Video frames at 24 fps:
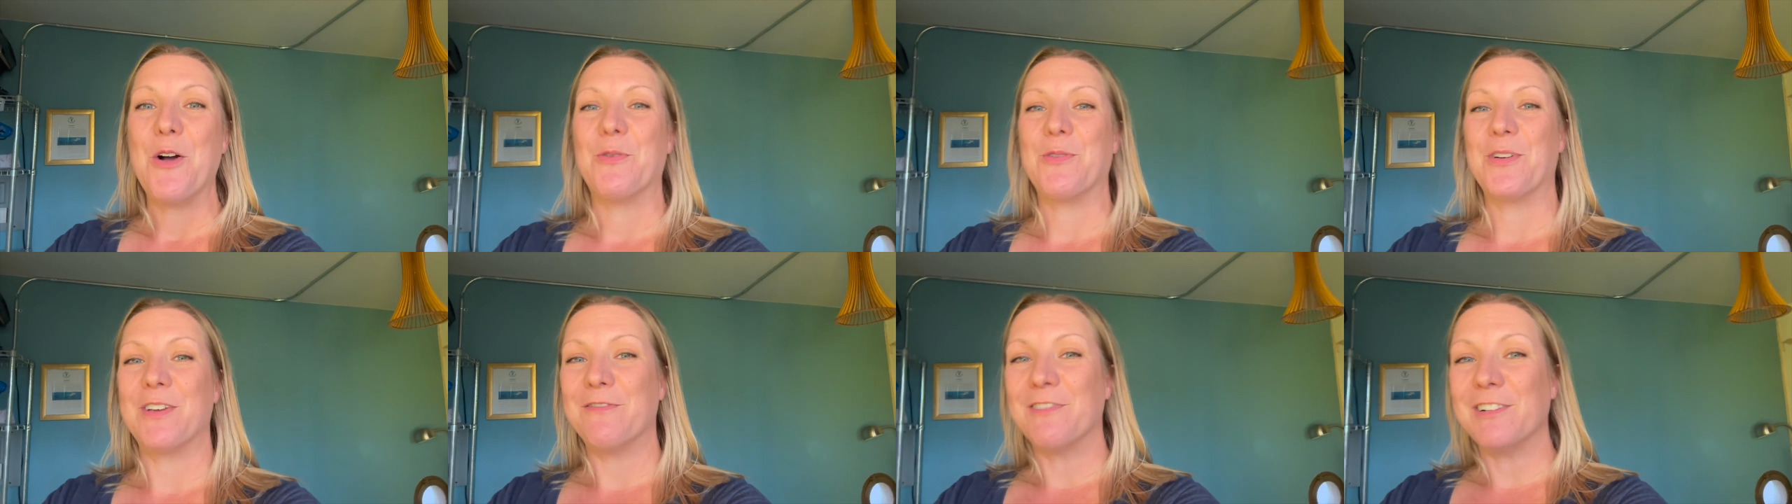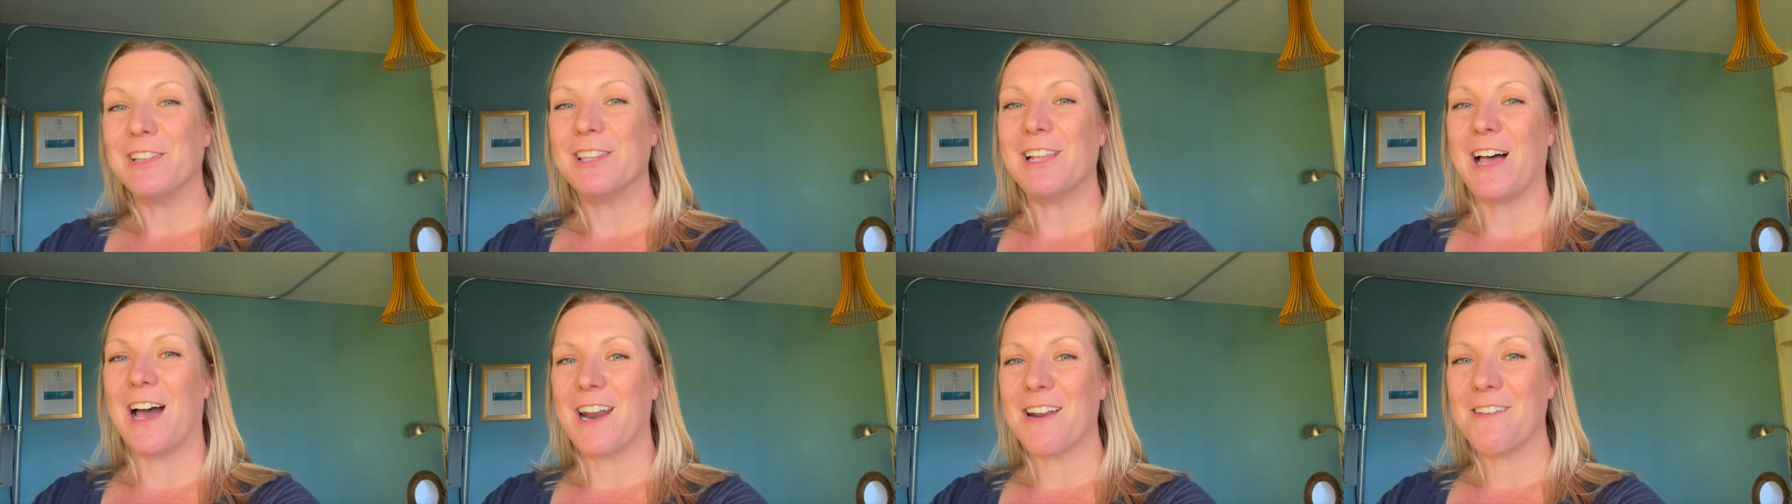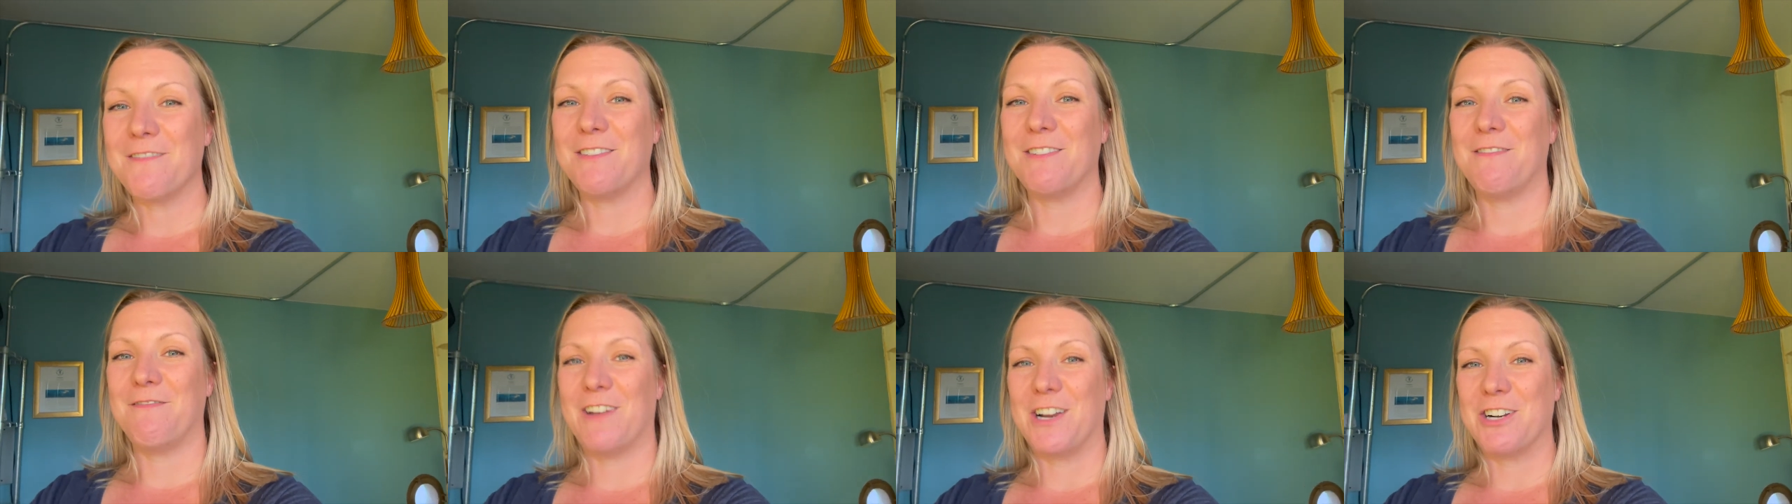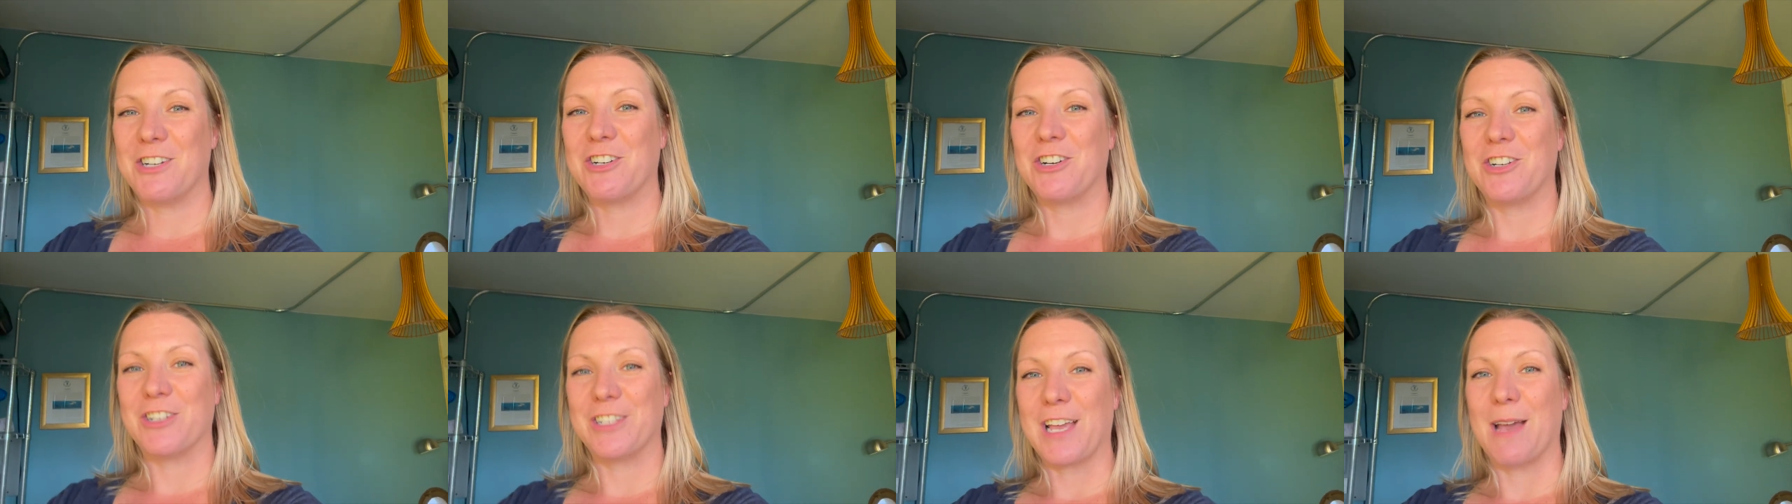We have a lot of
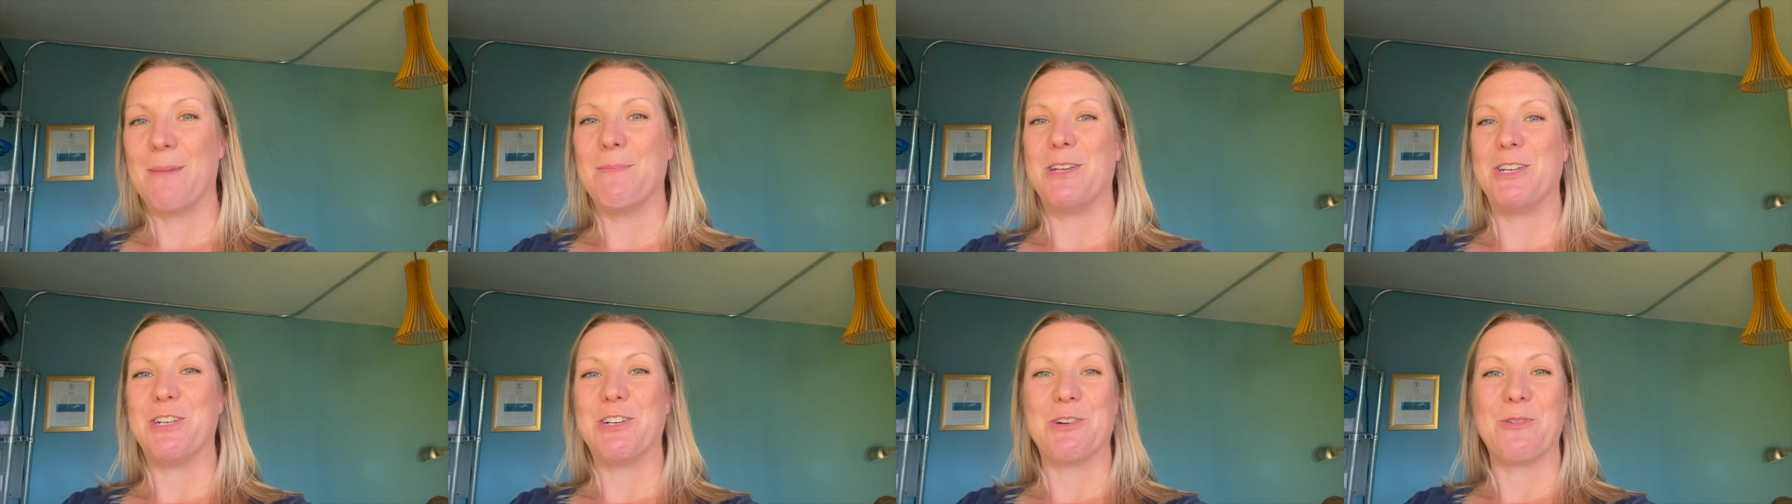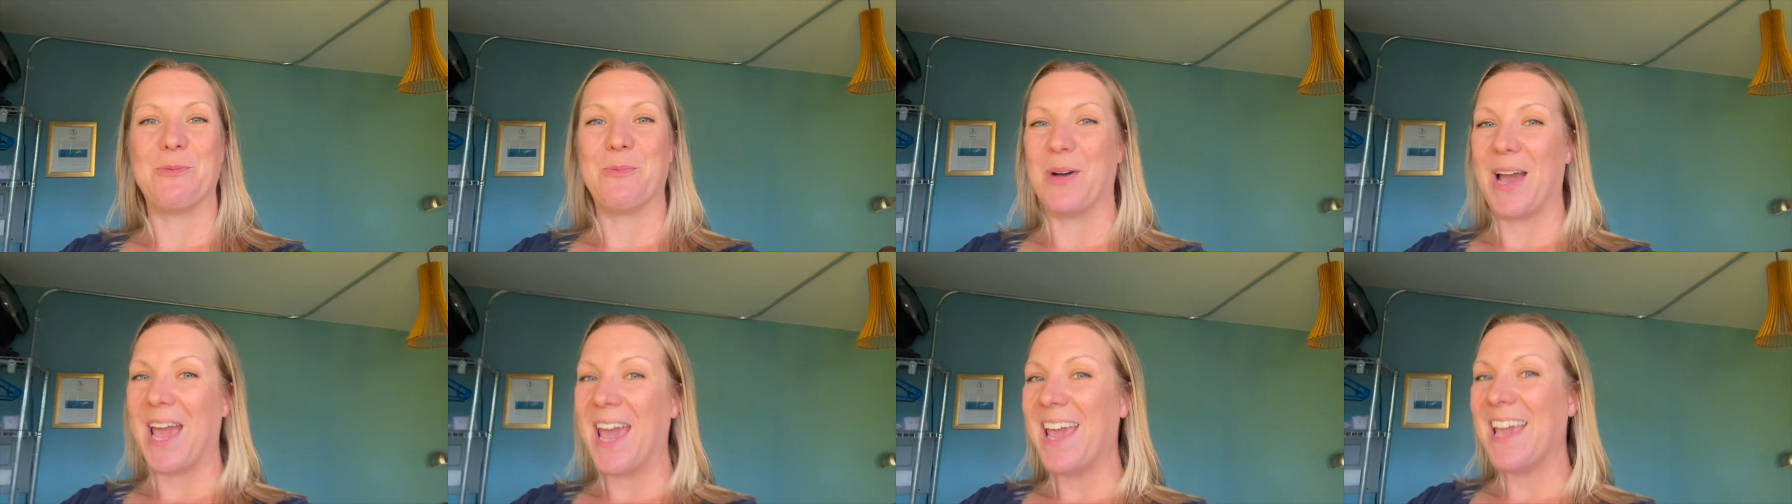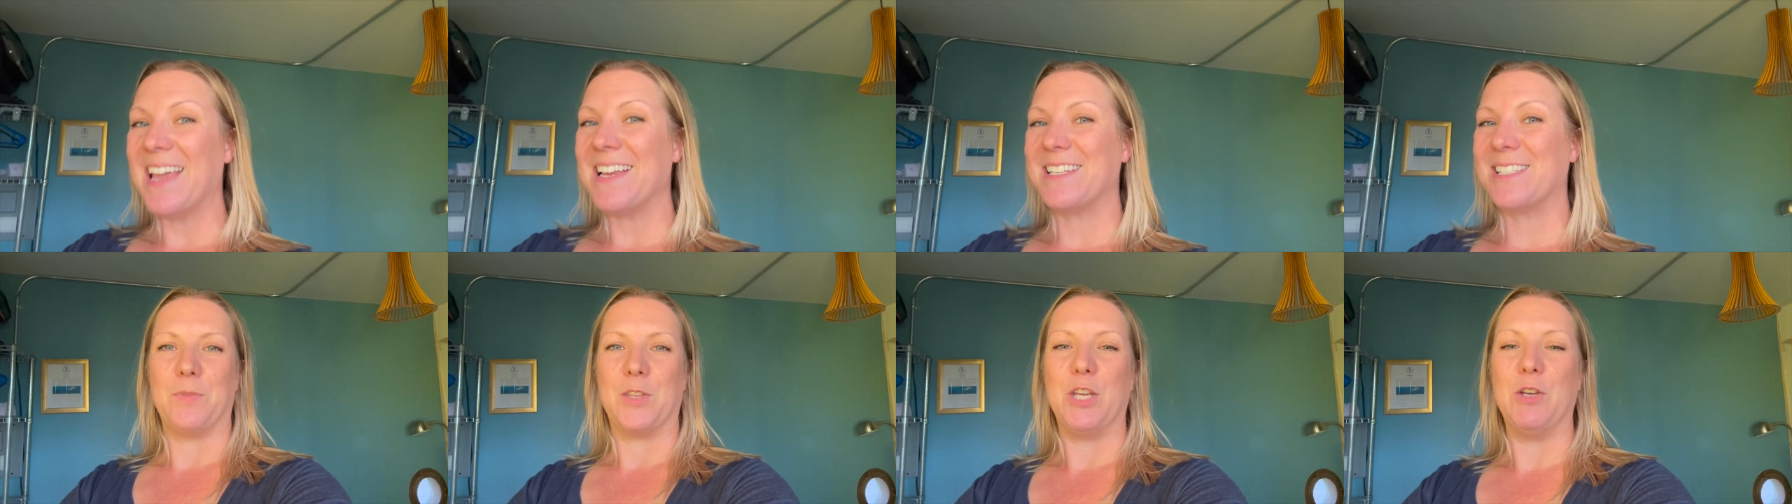adventures coming your way.